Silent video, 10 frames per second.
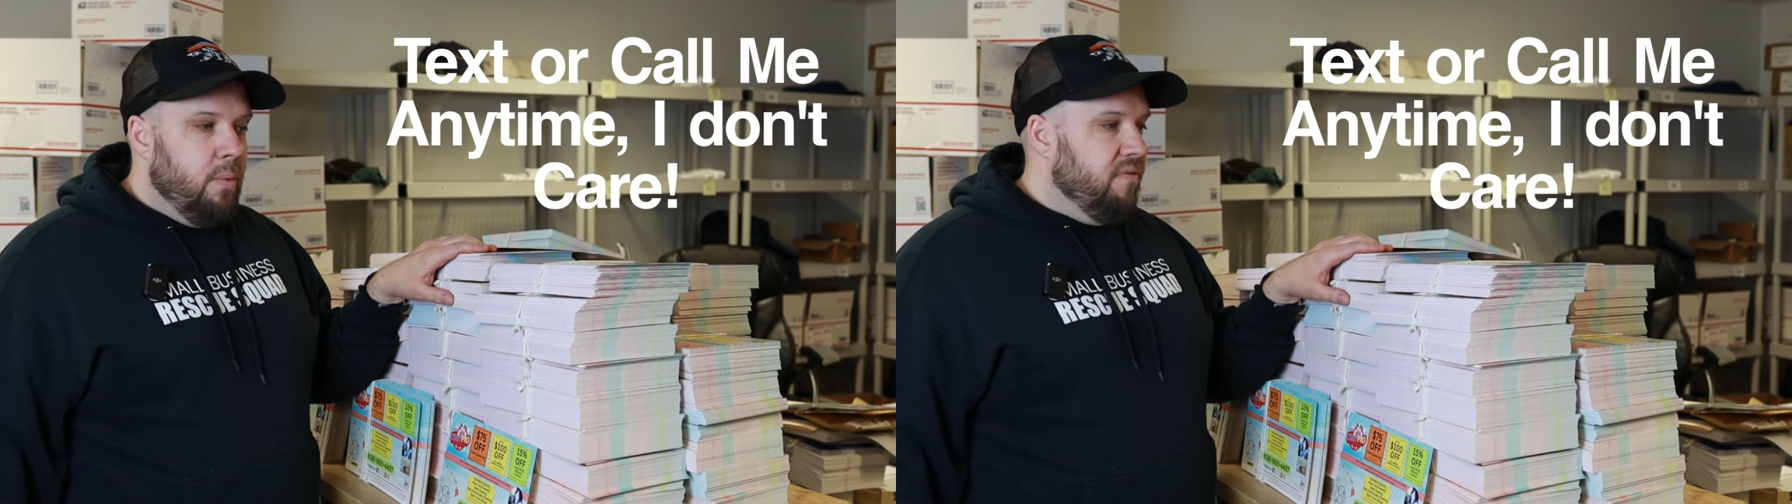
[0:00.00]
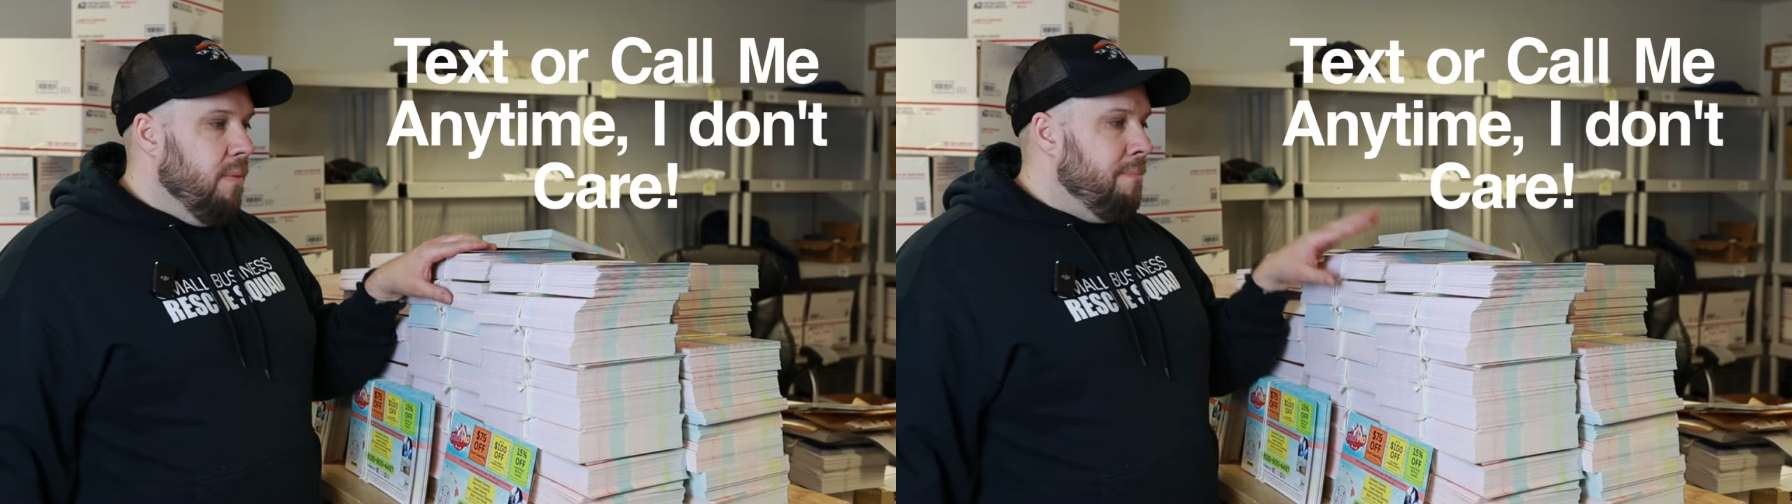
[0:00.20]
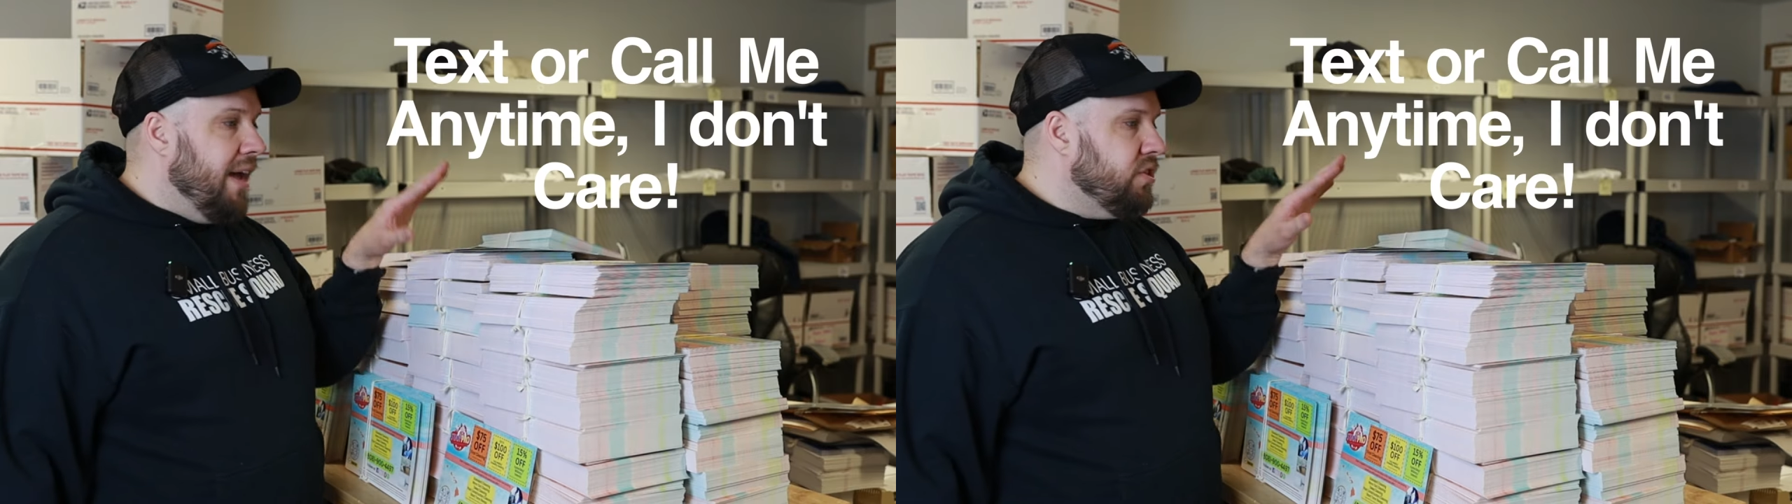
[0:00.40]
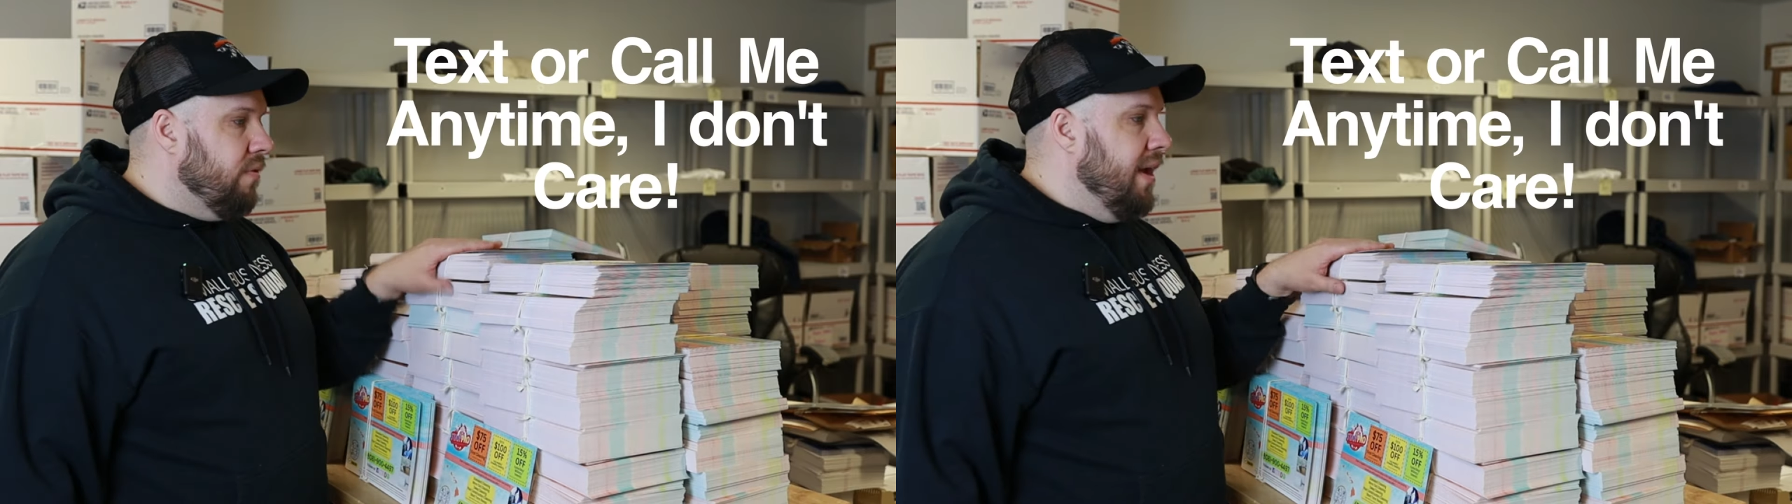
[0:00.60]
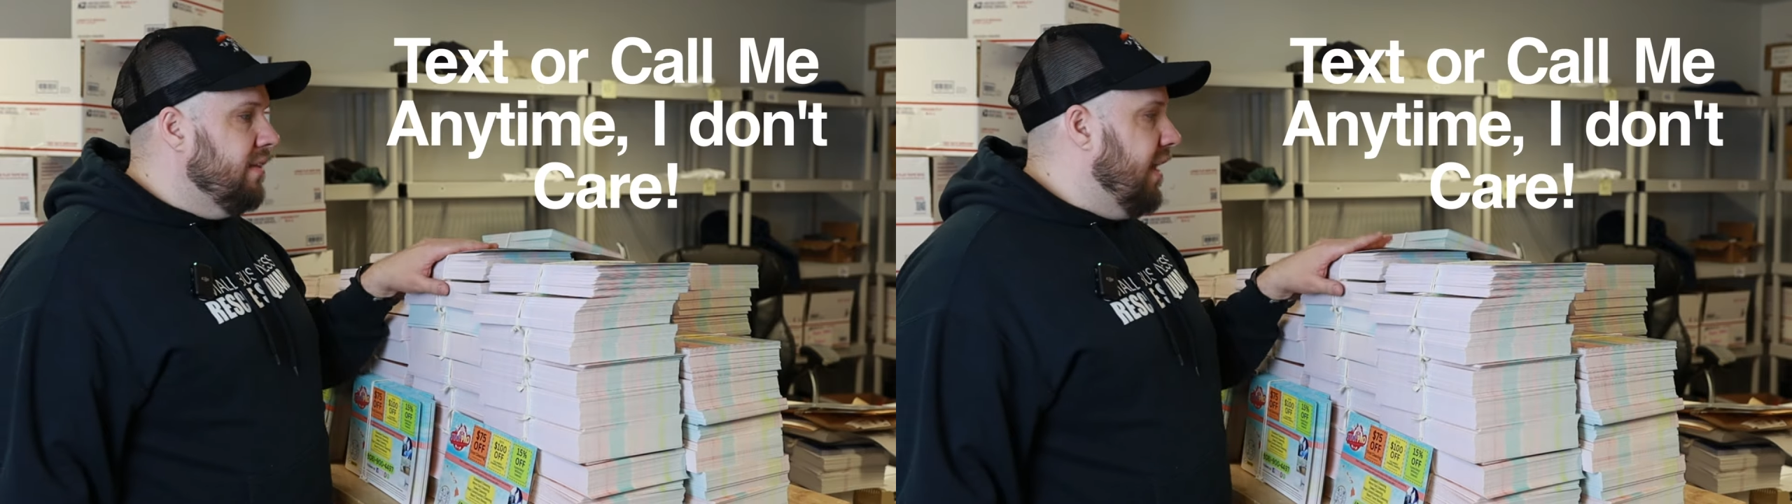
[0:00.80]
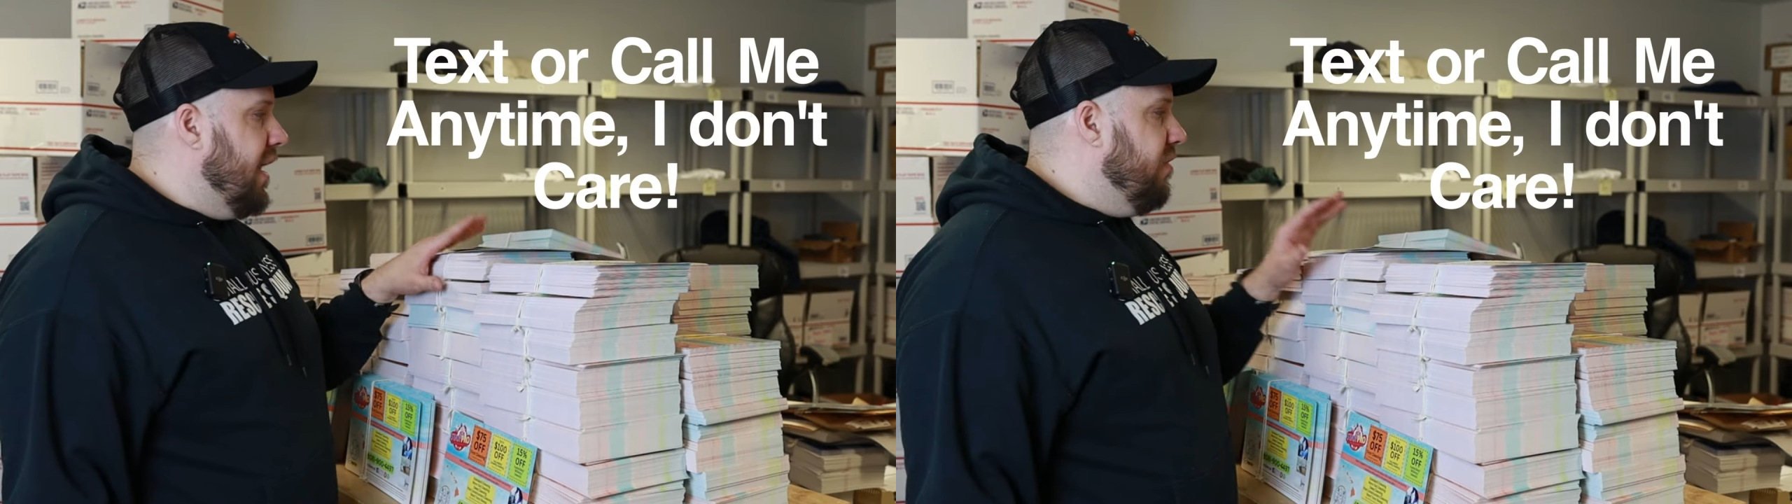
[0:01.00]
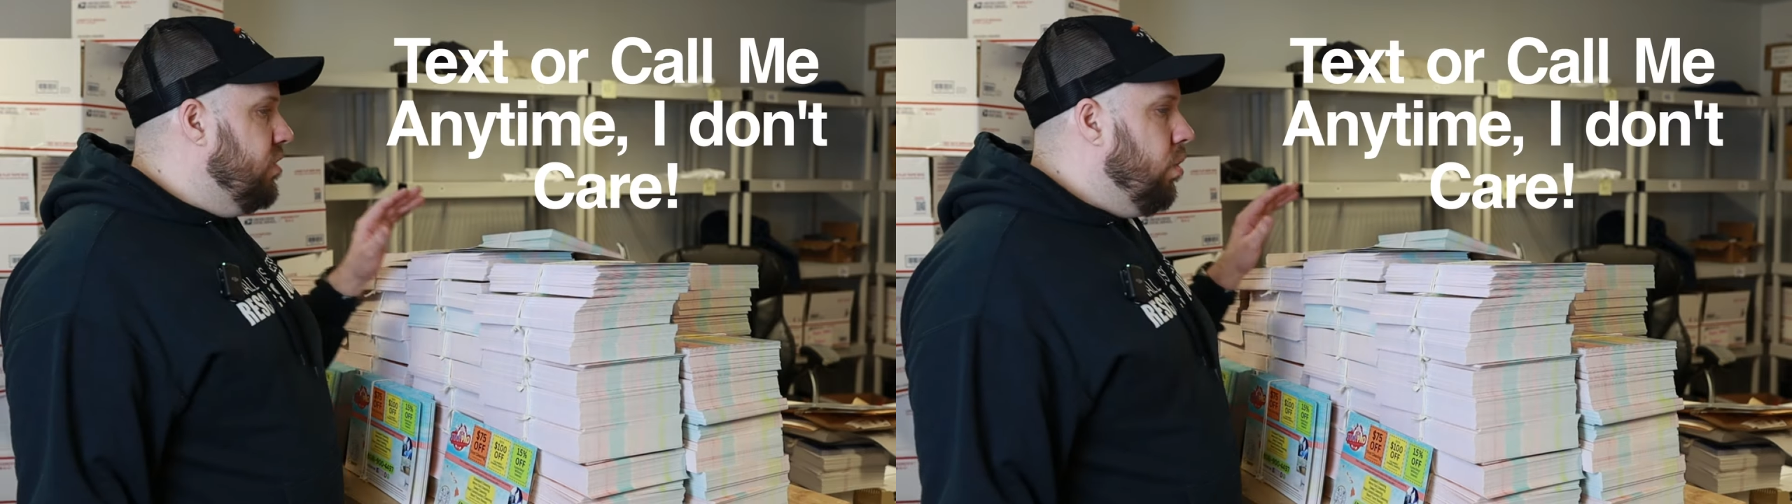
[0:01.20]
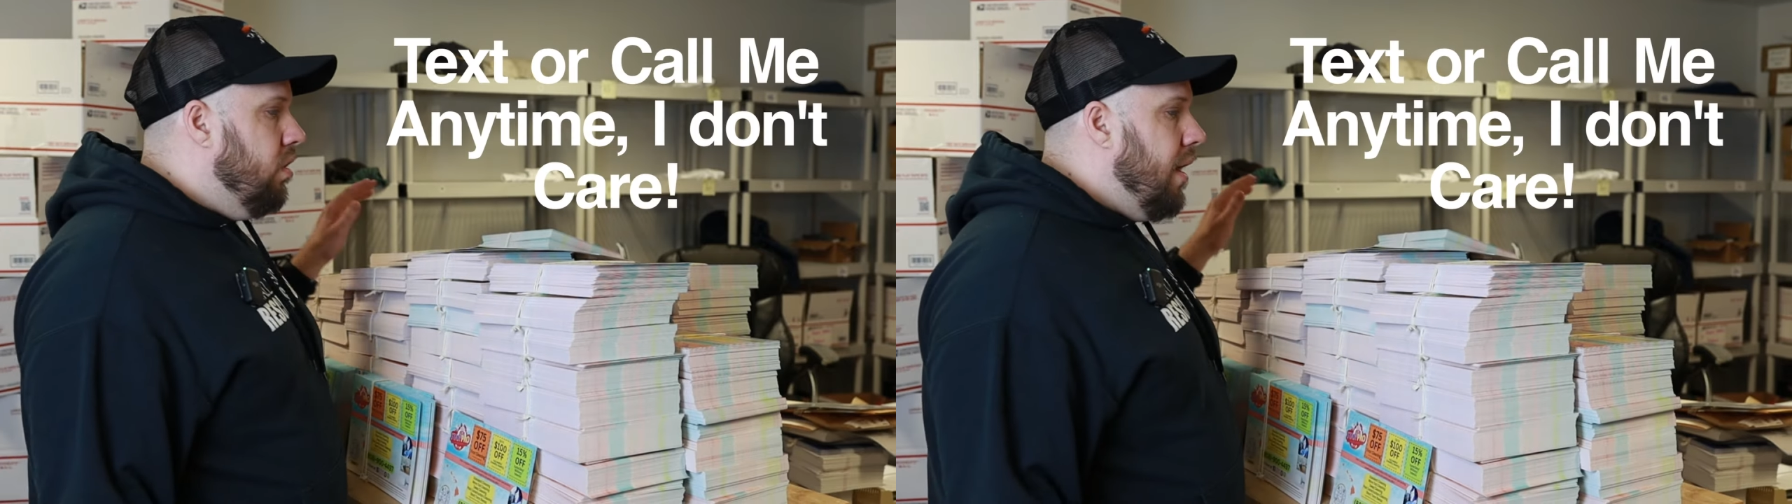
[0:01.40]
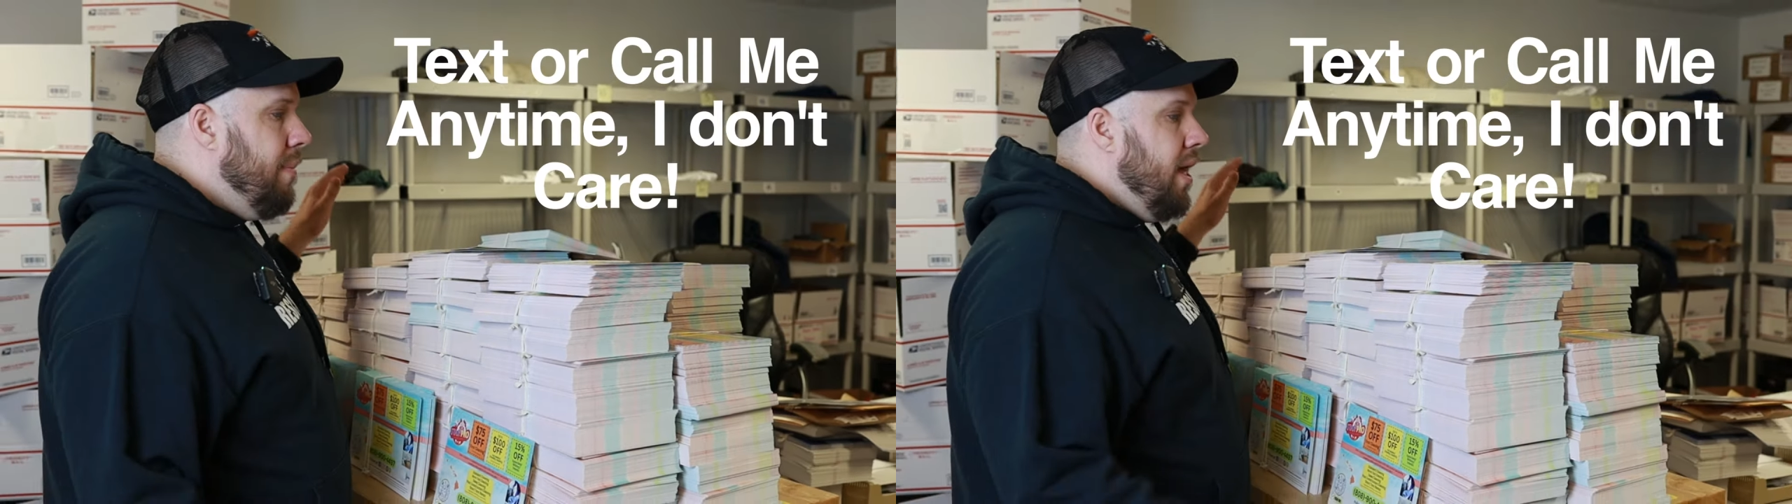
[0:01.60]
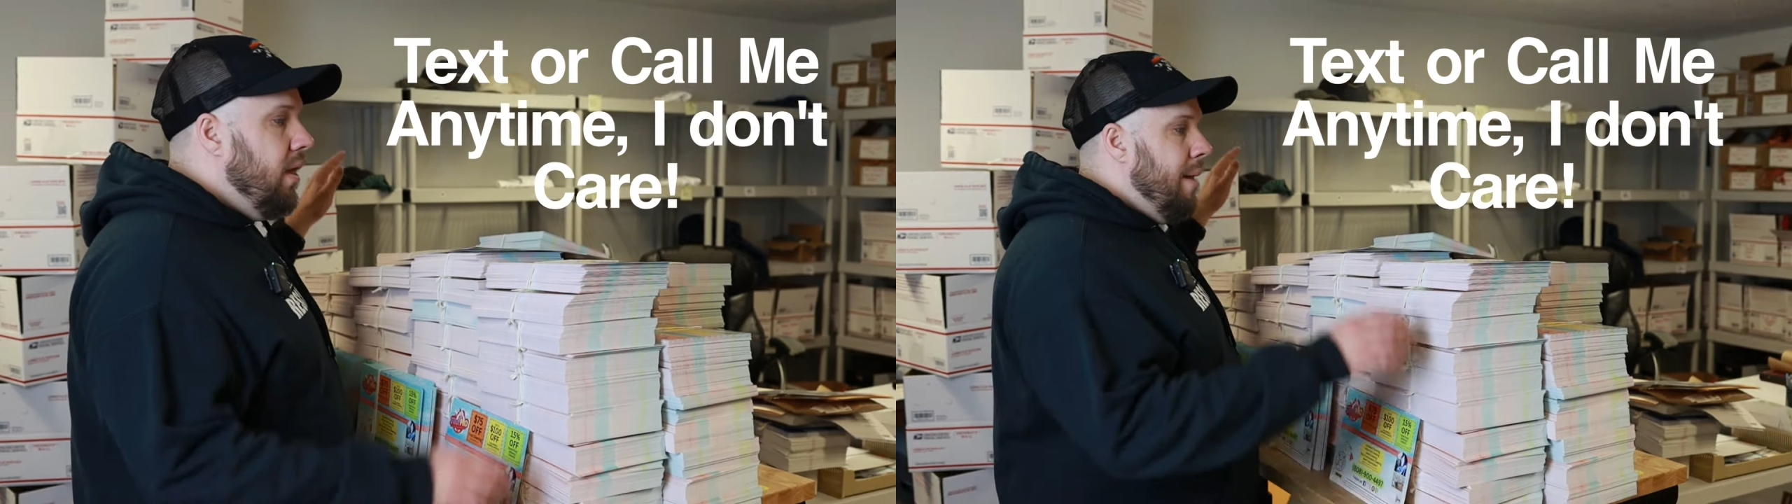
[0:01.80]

We have the best rates on every door direct mail,